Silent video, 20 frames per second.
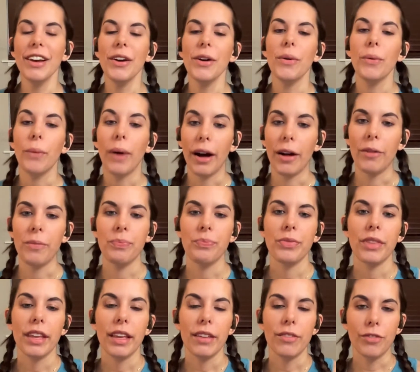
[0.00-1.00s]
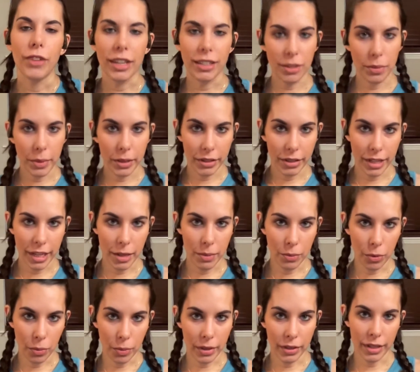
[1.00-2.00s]
Well, flexibility and
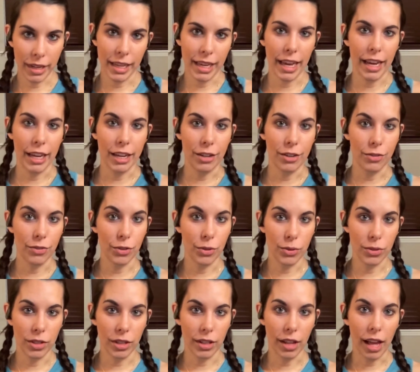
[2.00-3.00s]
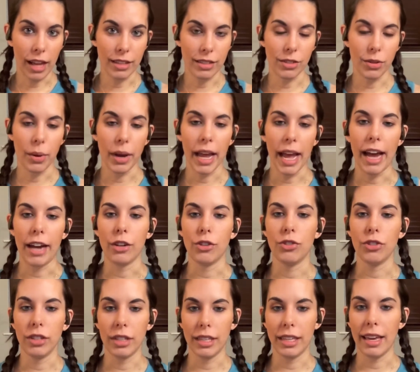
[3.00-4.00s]
mobility get confused a lot. So, I
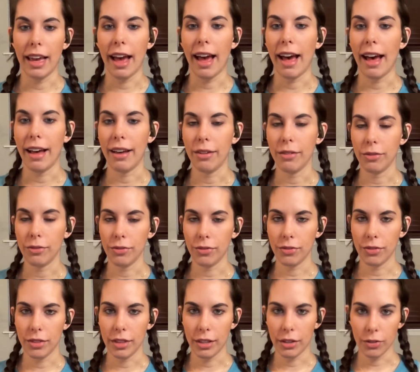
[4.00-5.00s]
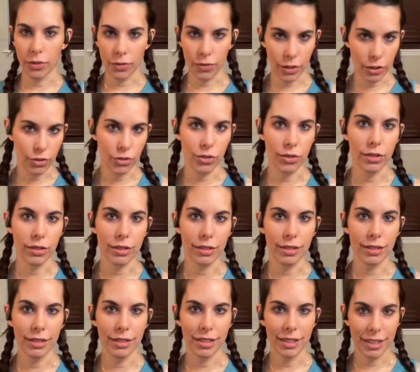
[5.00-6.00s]
actually have the official
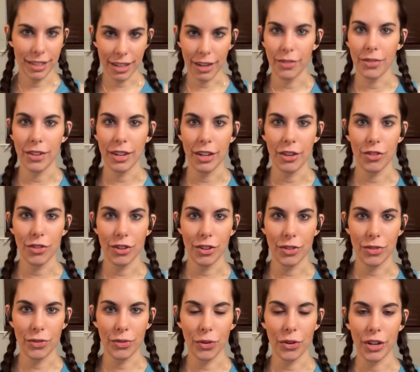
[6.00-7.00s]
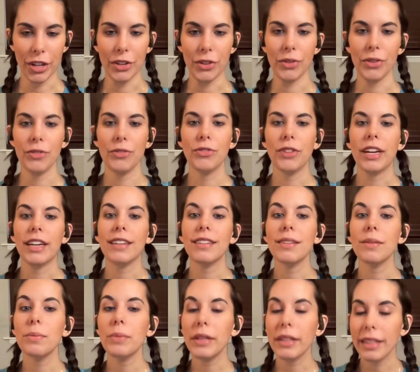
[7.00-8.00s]
definition for you.
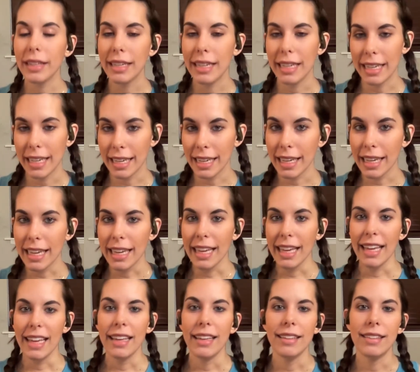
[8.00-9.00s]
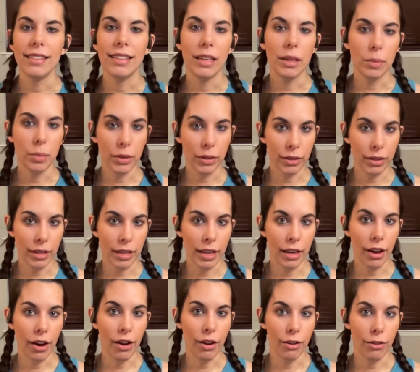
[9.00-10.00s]
Flexibility is the ability
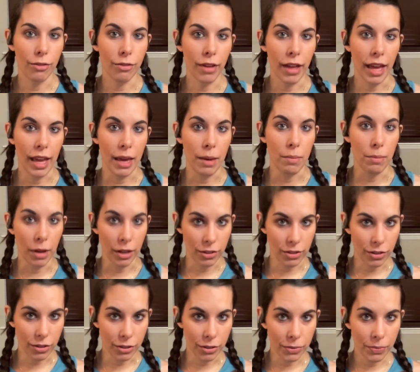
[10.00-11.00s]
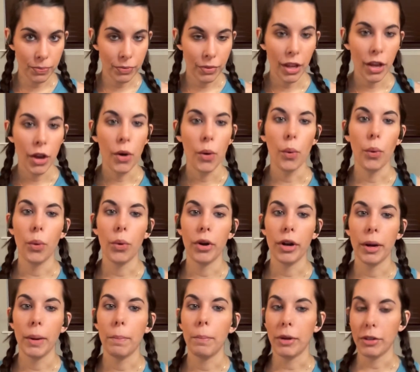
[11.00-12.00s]
of a muscle
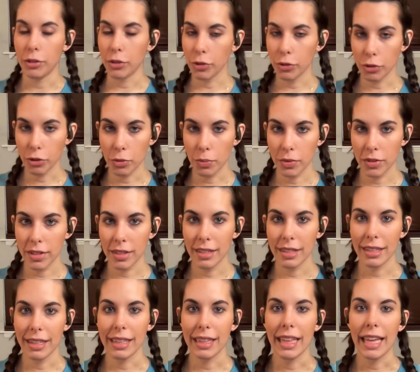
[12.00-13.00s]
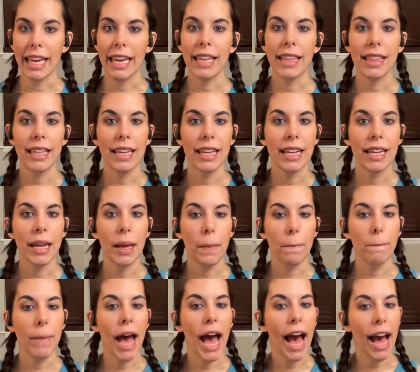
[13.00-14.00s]
or muscle groups to lengthen
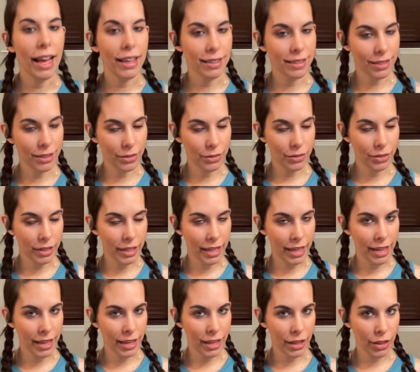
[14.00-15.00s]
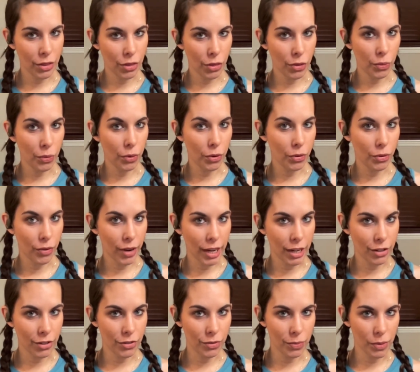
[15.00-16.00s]
passively through a
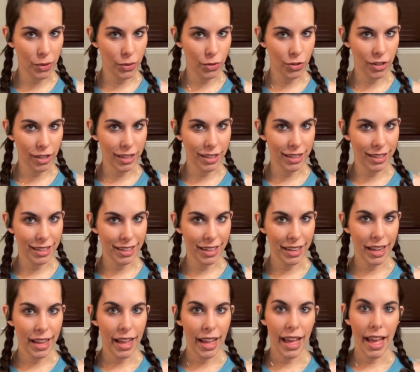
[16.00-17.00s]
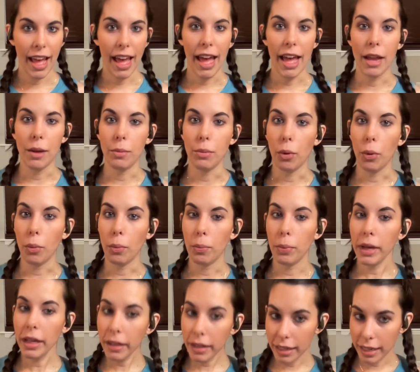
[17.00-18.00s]
range of motion. And
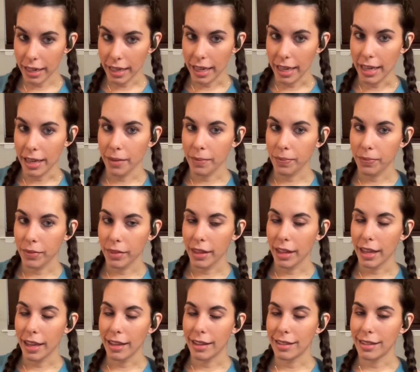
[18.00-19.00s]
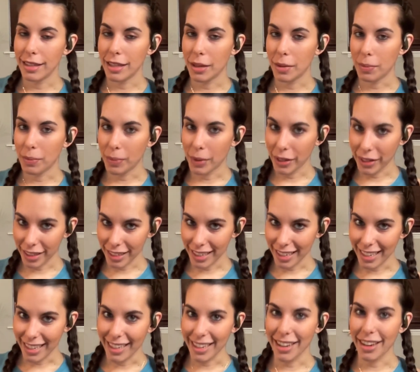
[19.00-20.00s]
mobility is the
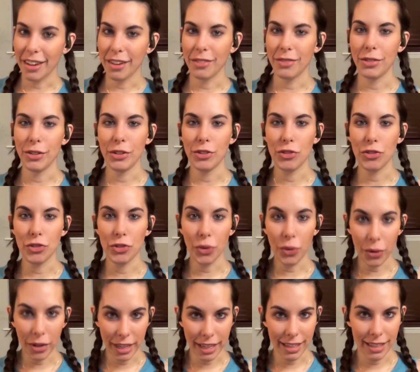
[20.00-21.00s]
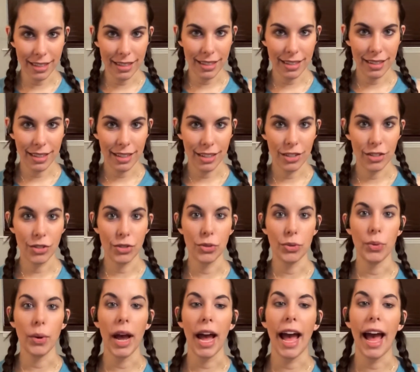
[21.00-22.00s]
ability of a joint to
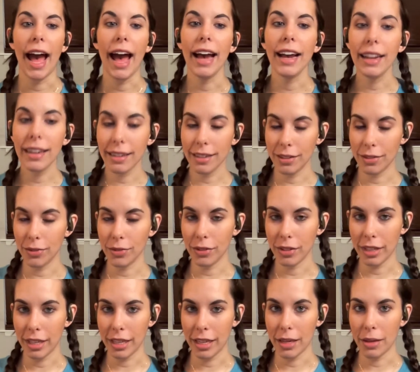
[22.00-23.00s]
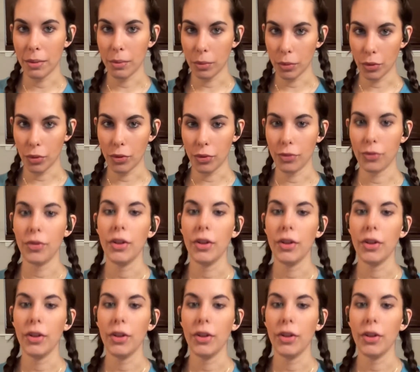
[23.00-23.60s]
actively move